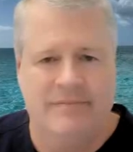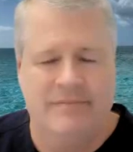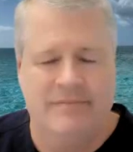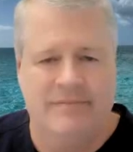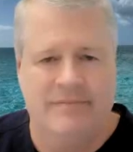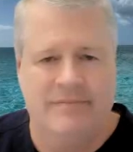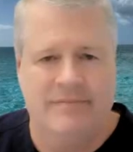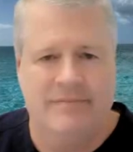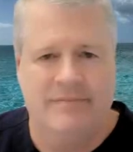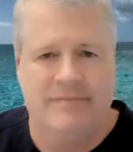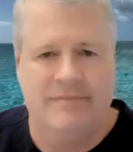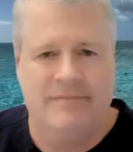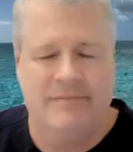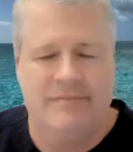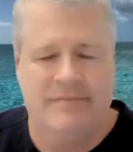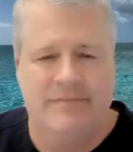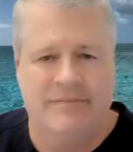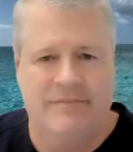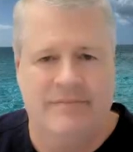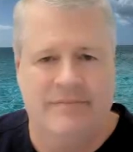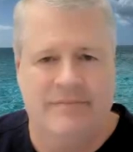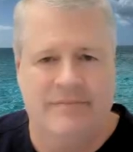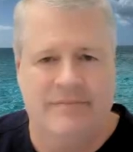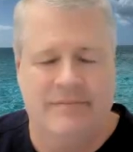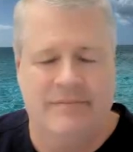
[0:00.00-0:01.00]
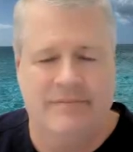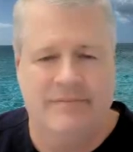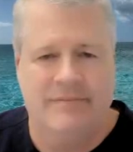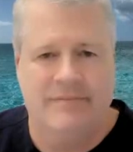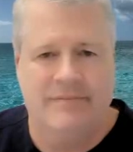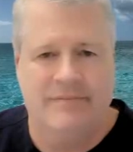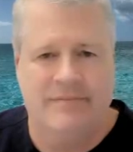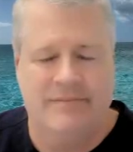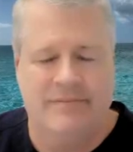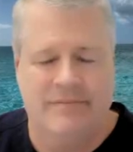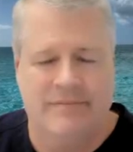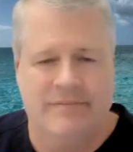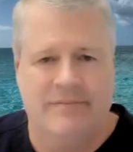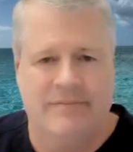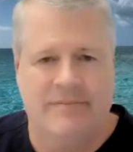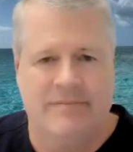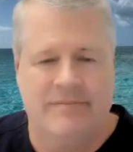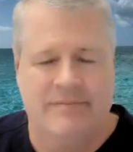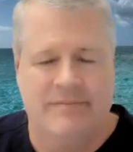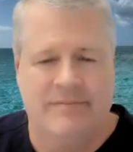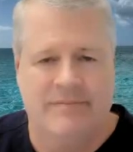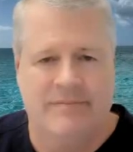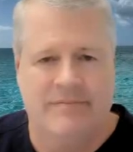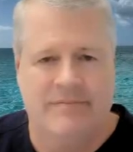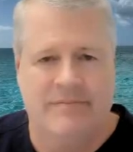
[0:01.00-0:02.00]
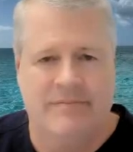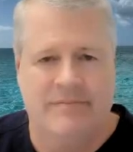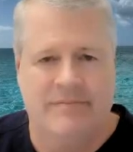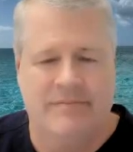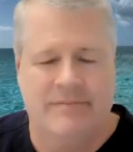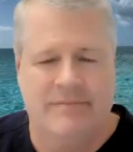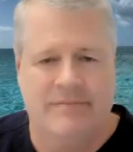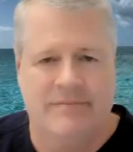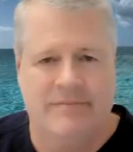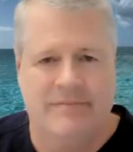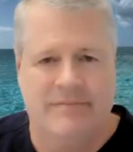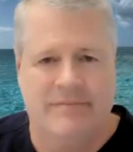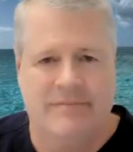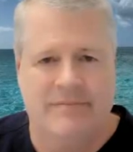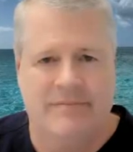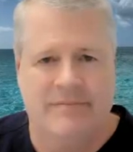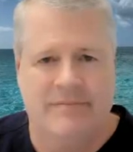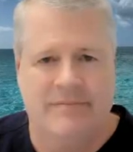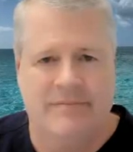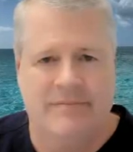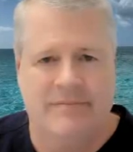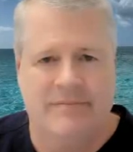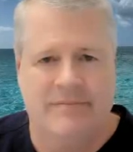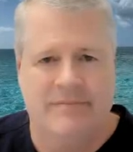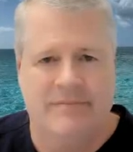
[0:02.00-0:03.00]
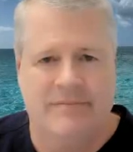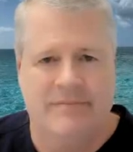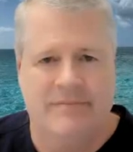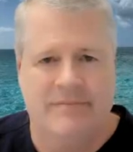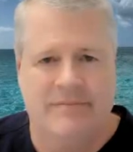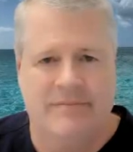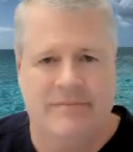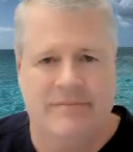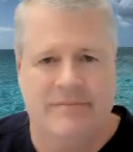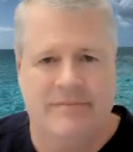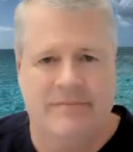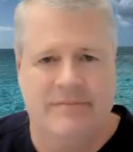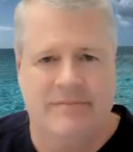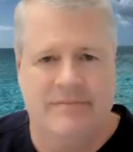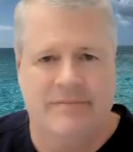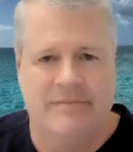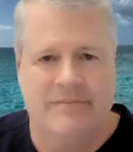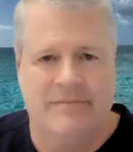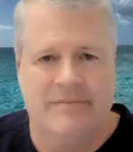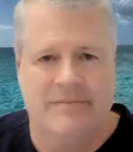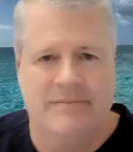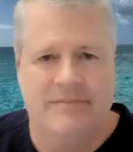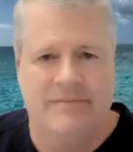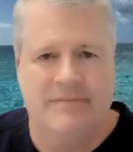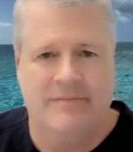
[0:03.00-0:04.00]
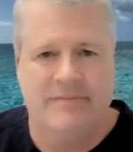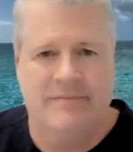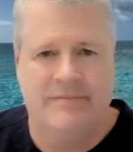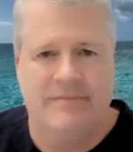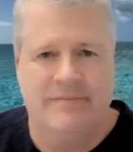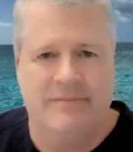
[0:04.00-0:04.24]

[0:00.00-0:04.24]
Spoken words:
No words are spoken by the person on screen.